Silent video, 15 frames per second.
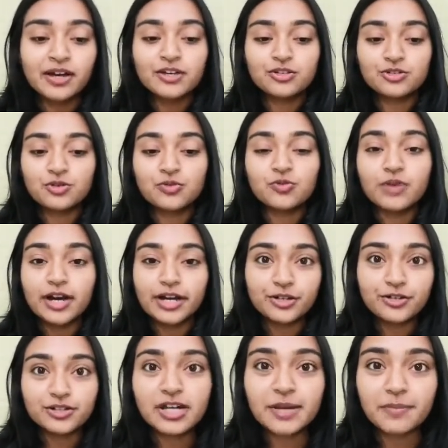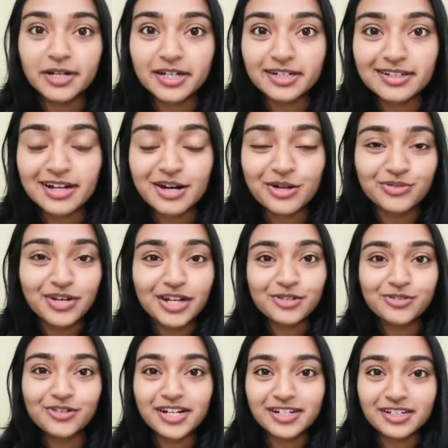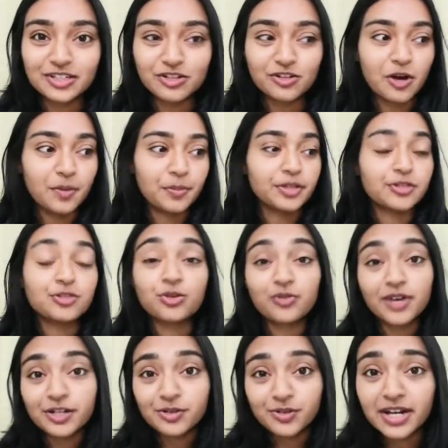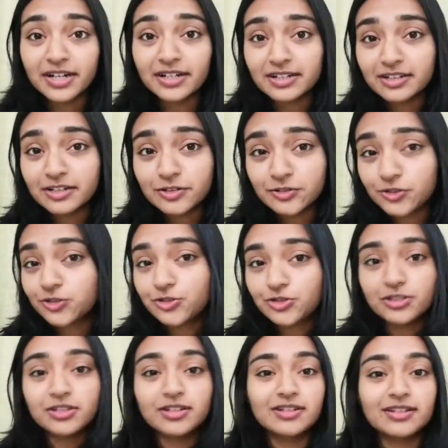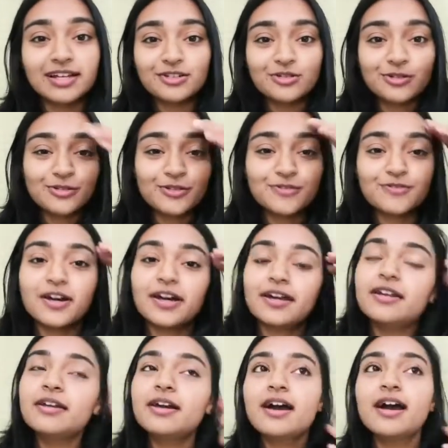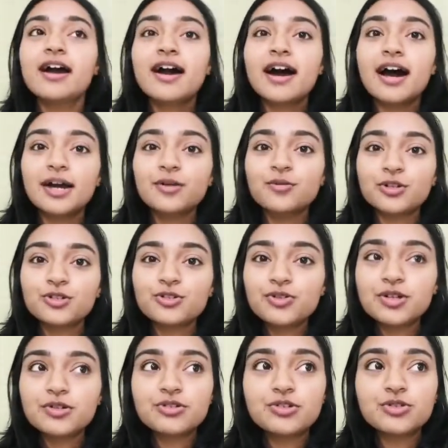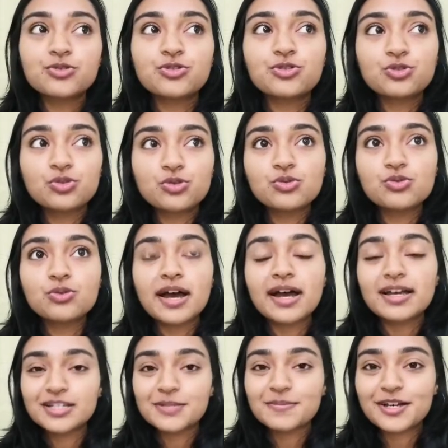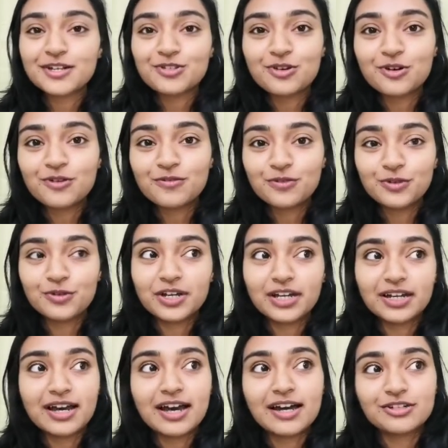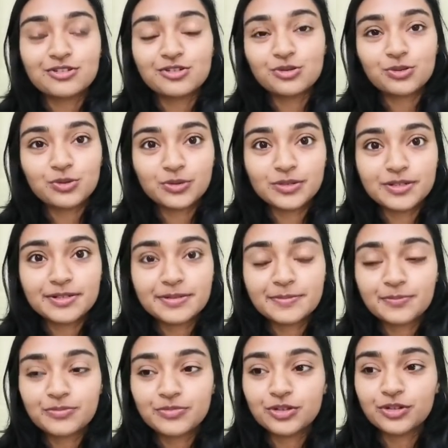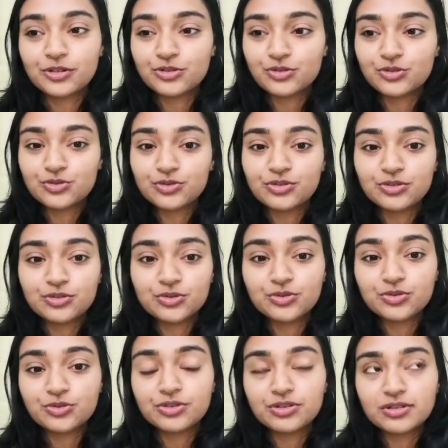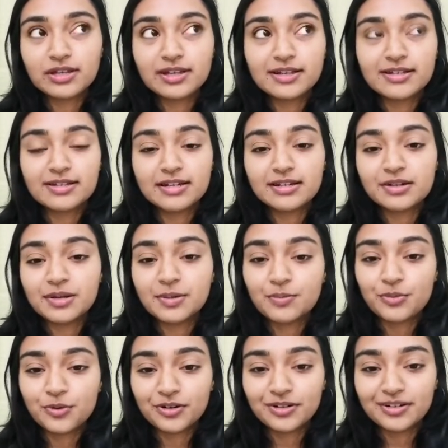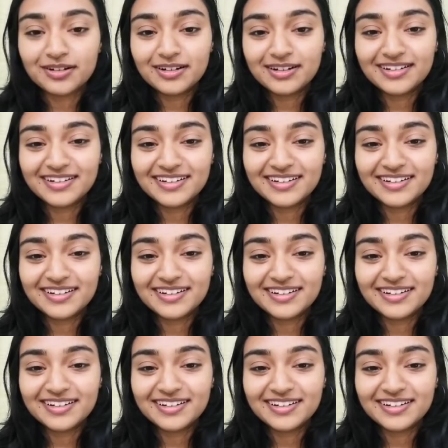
So while you're typing it down, while you're writing in the comments, or while you're writing it in your journal, that's also fine. I want to introduce two aspects of looking at your goals. Two things that are important.